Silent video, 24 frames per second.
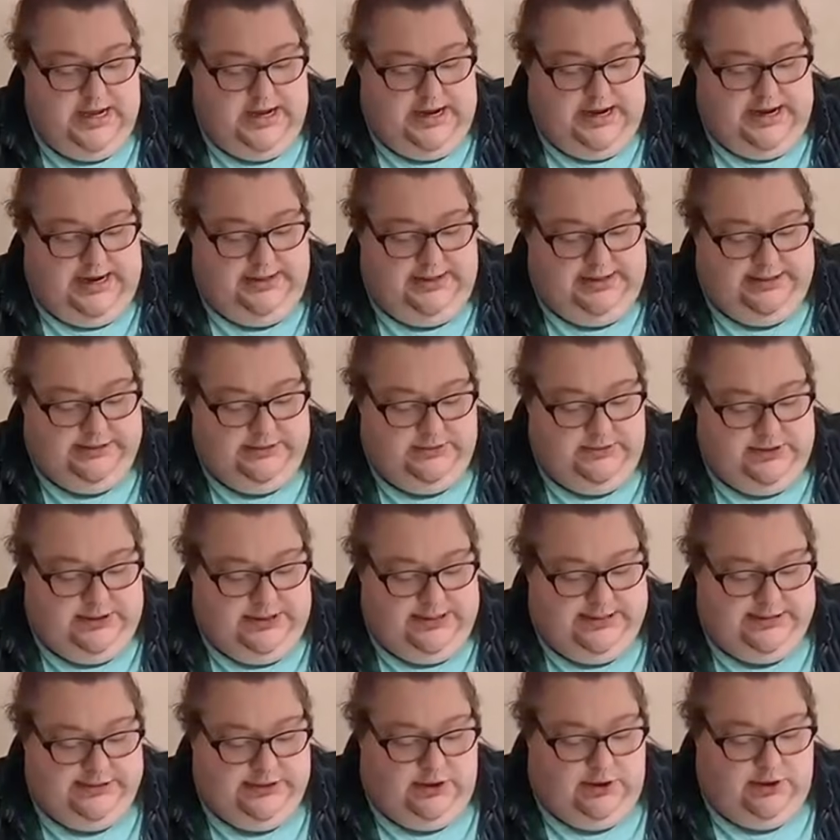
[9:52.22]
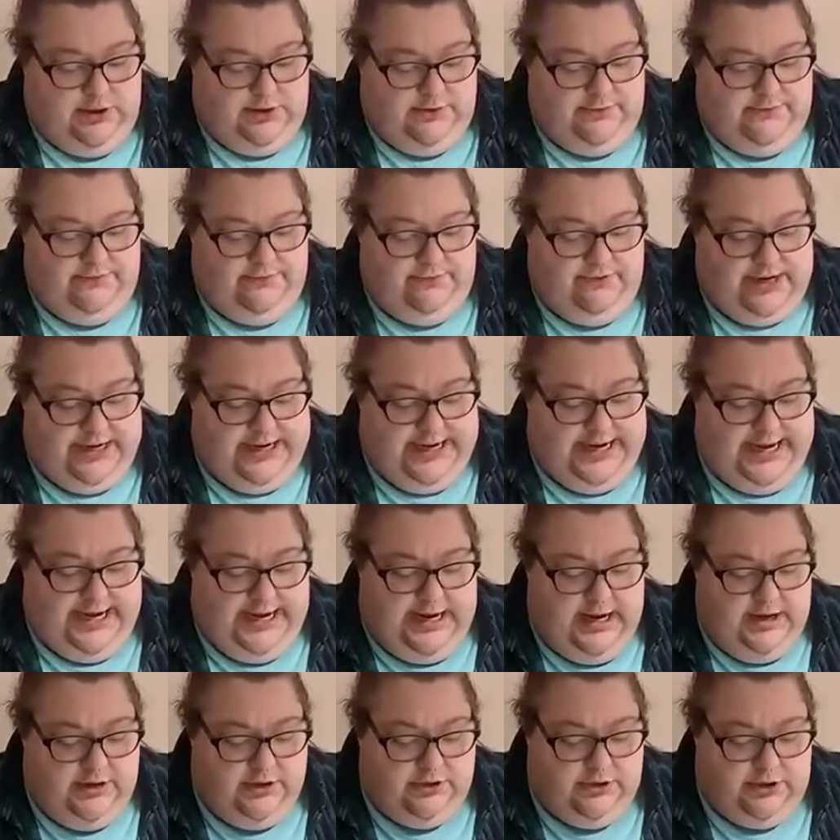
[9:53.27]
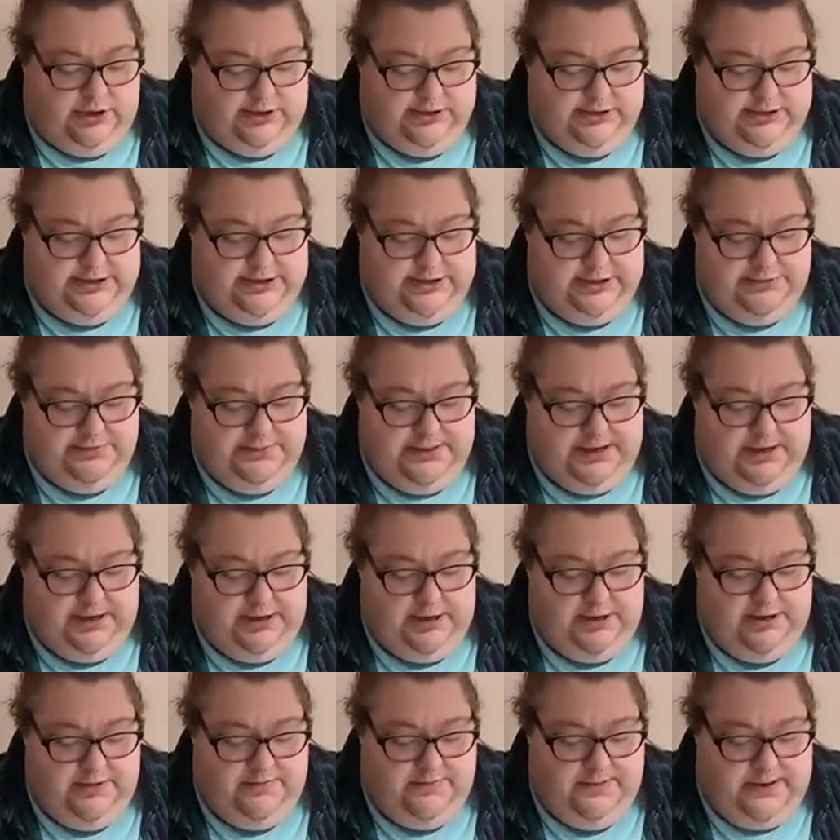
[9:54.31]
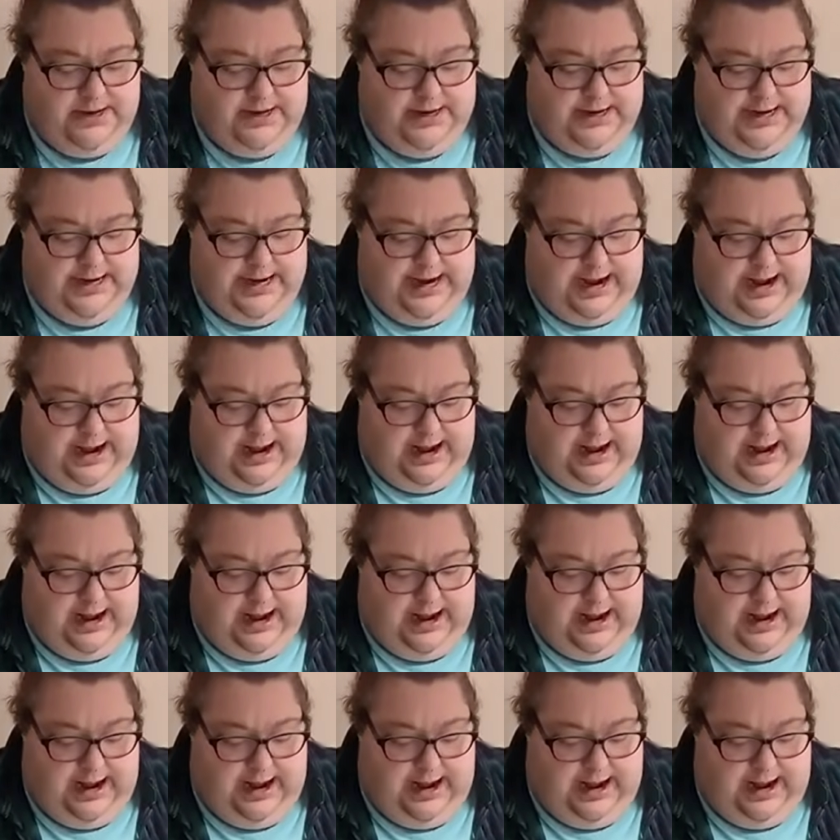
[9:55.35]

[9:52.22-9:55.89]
and this one is called Sunnycloudstudio by